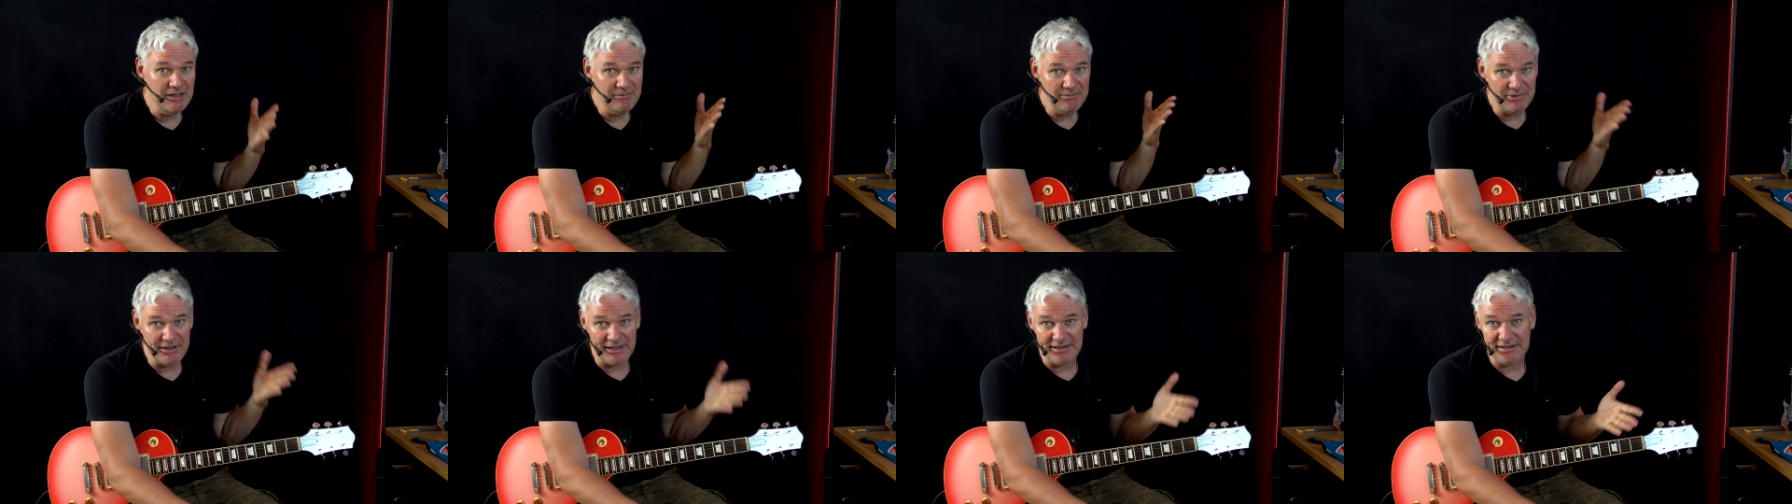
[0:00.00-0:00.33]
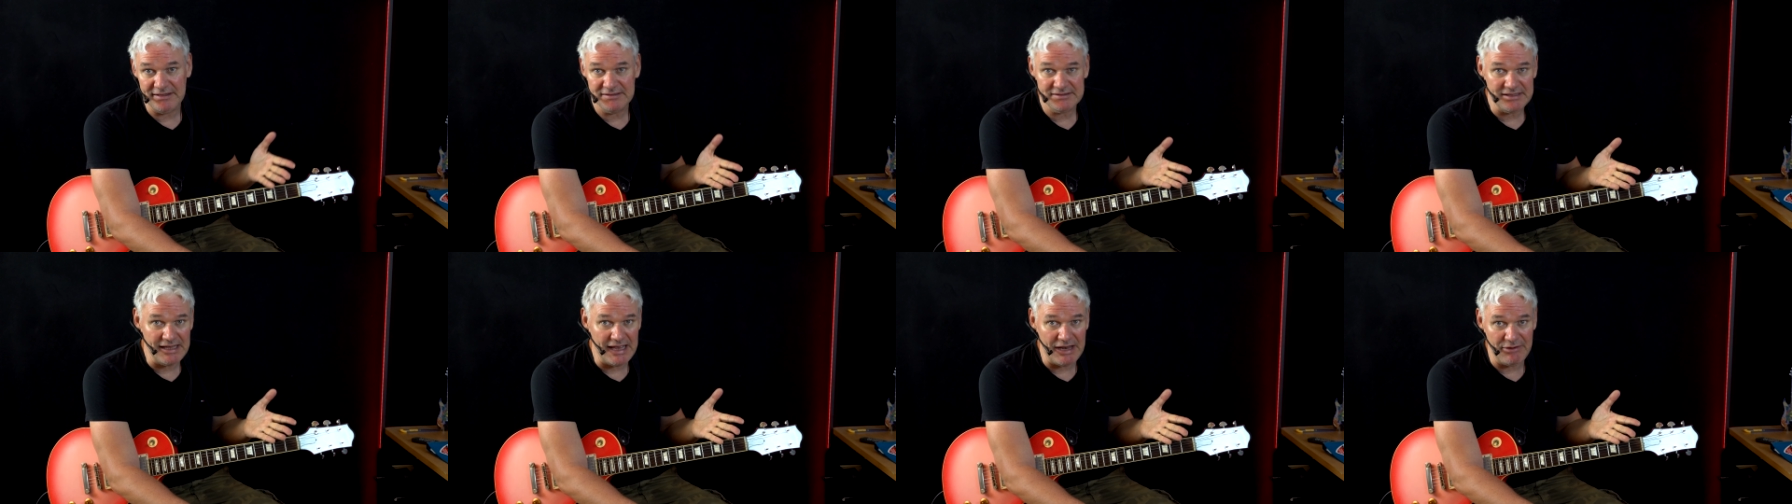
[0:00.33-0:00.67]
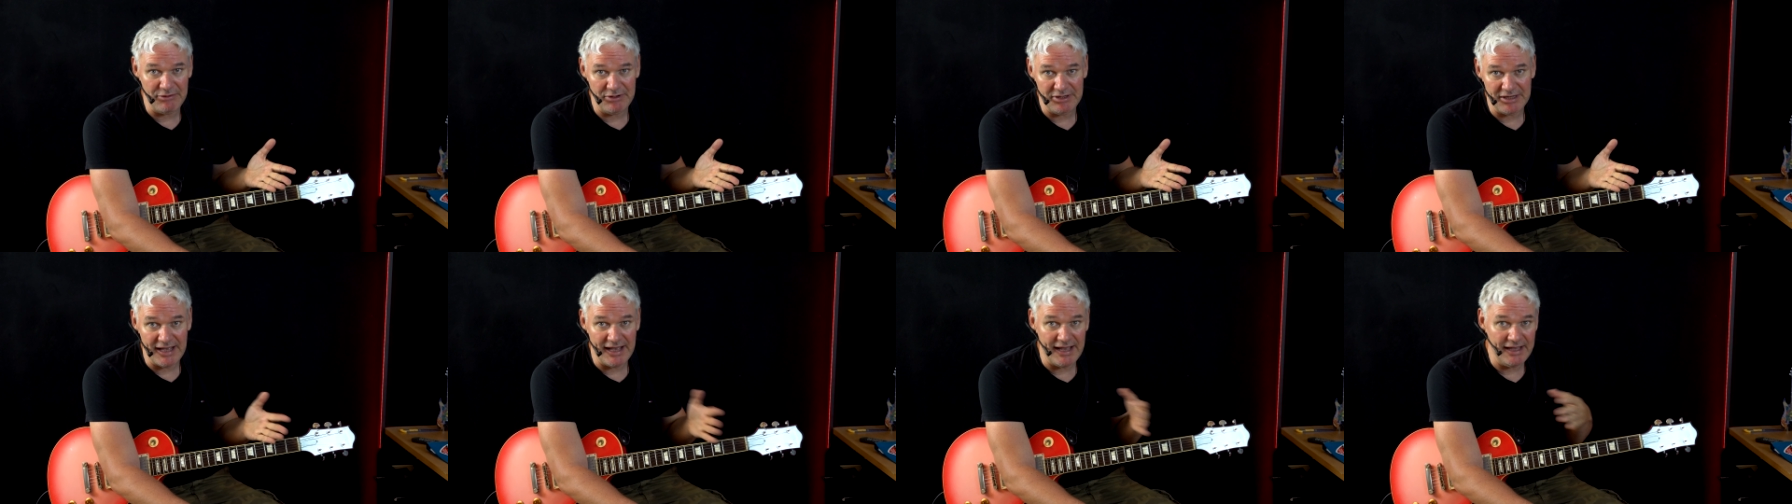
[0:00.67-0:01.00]
Played this
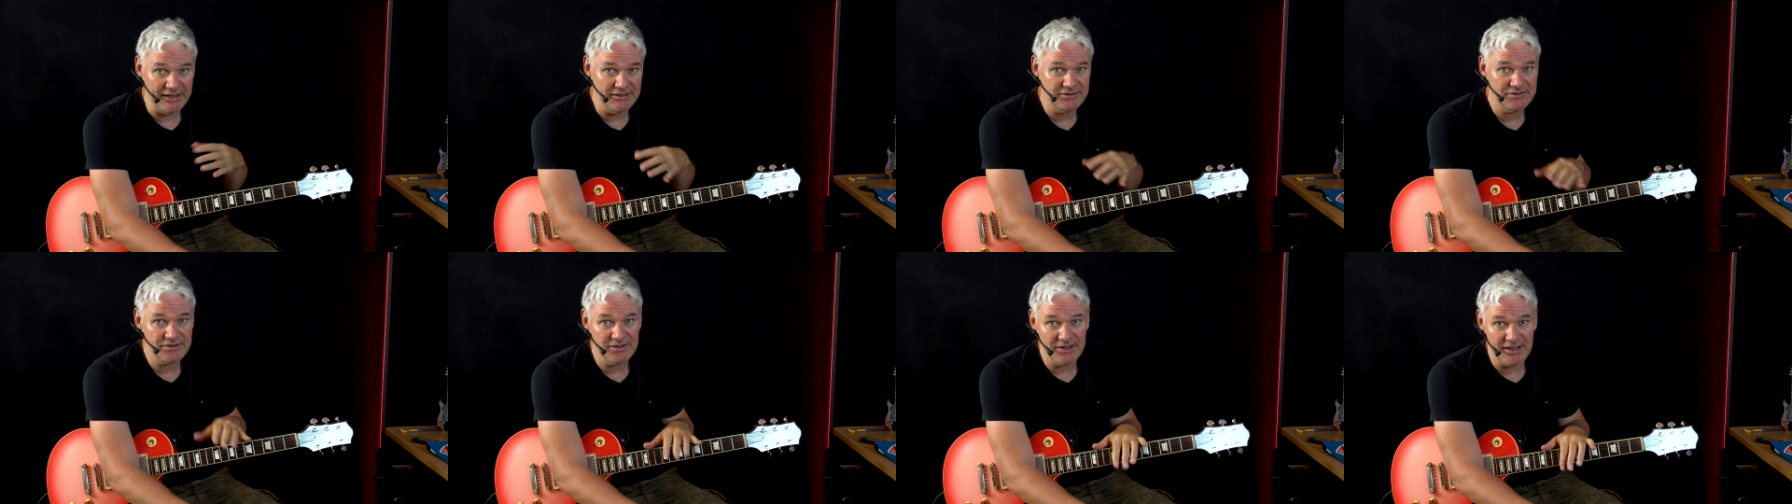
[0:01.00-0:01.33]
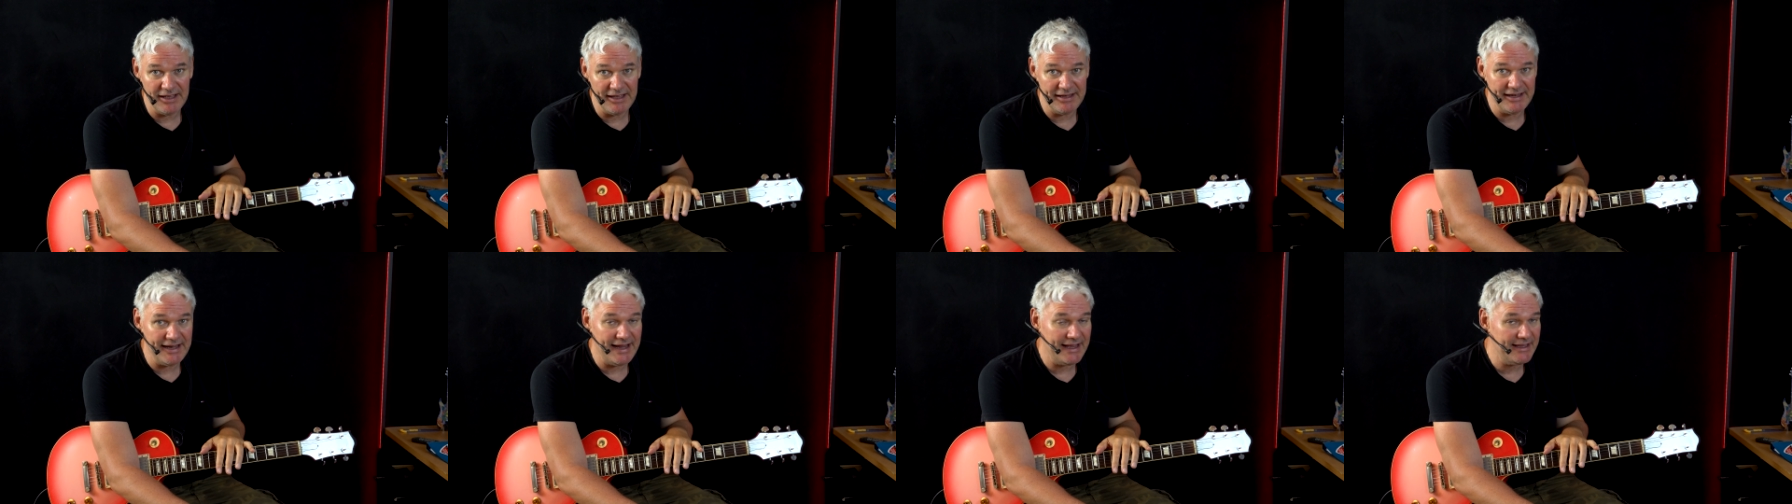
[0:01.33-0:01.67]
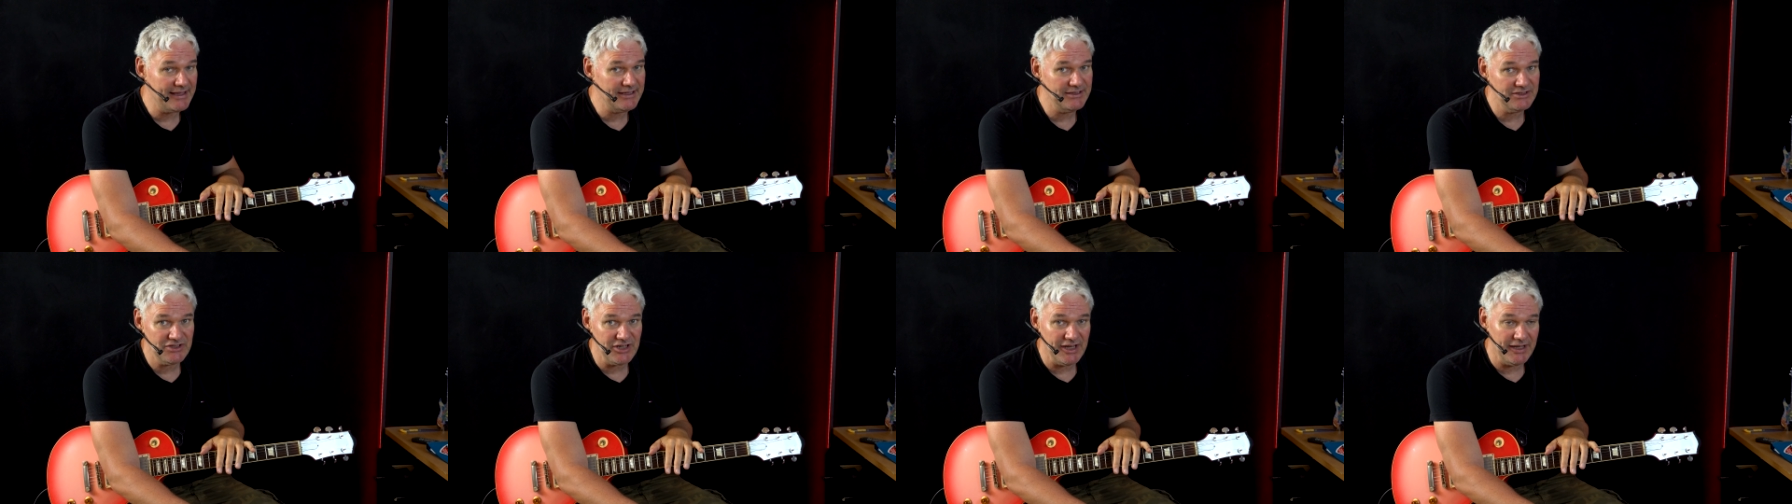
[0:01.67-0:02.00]
every night, and I
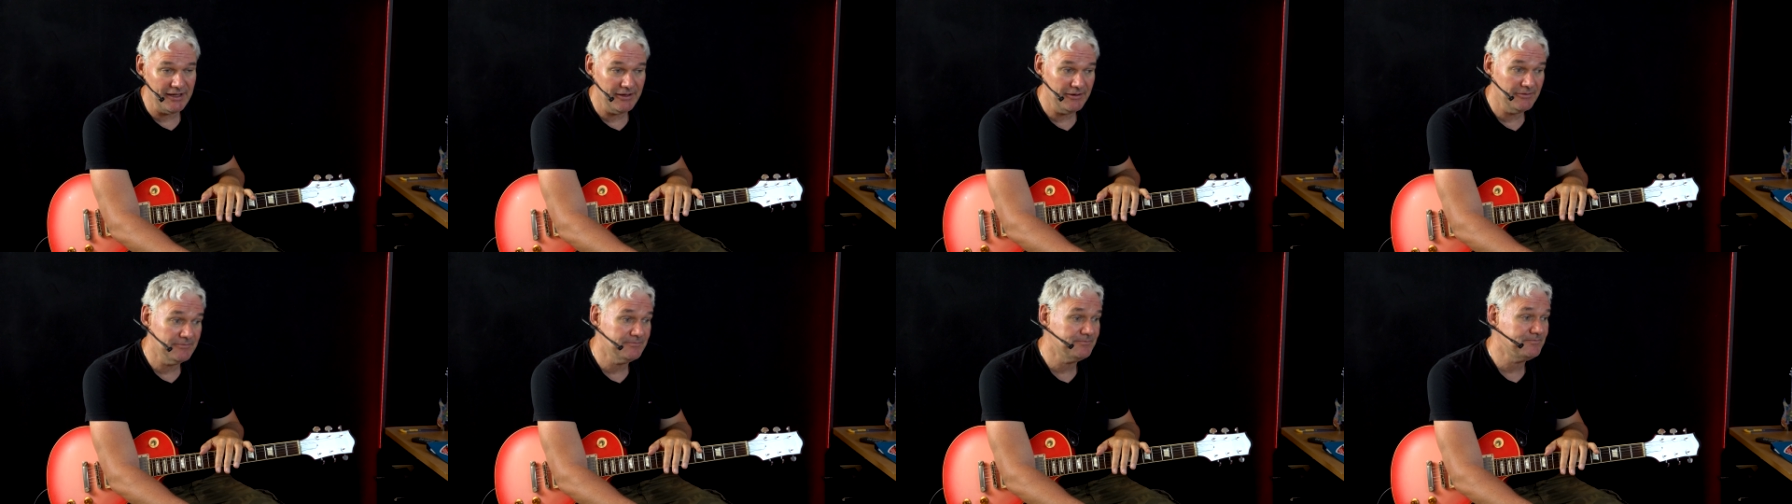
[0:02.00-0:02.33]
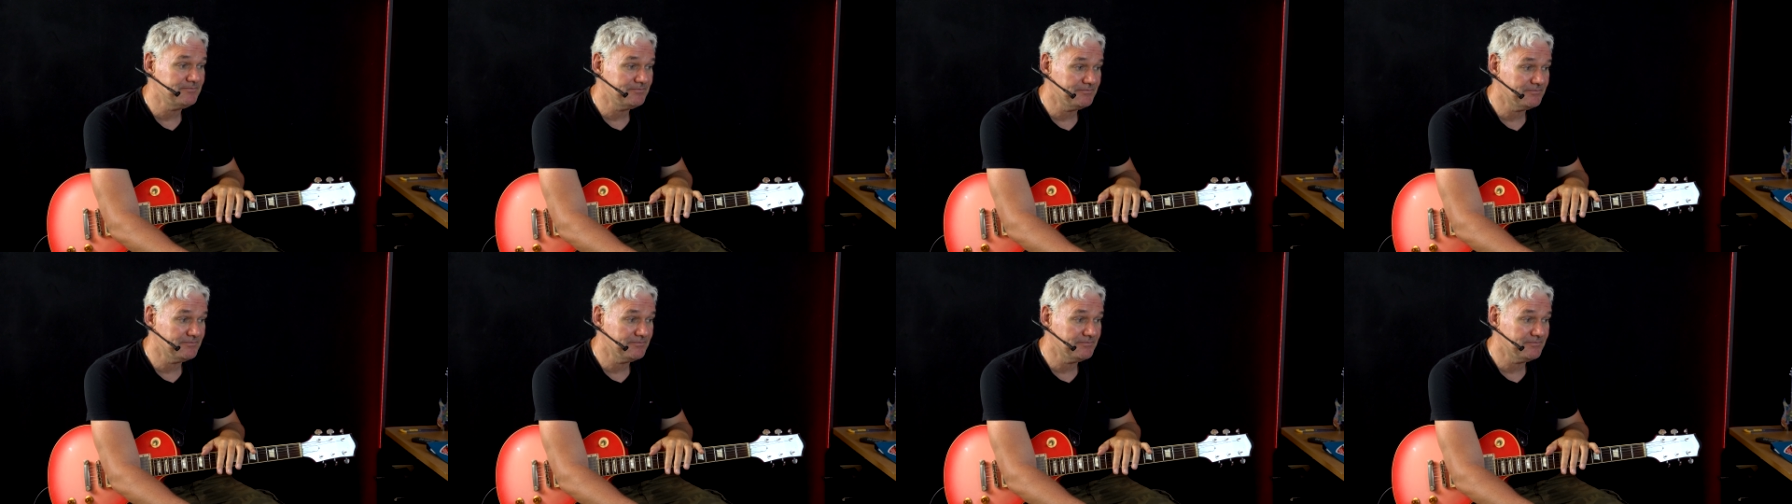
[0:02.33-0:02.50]
can tell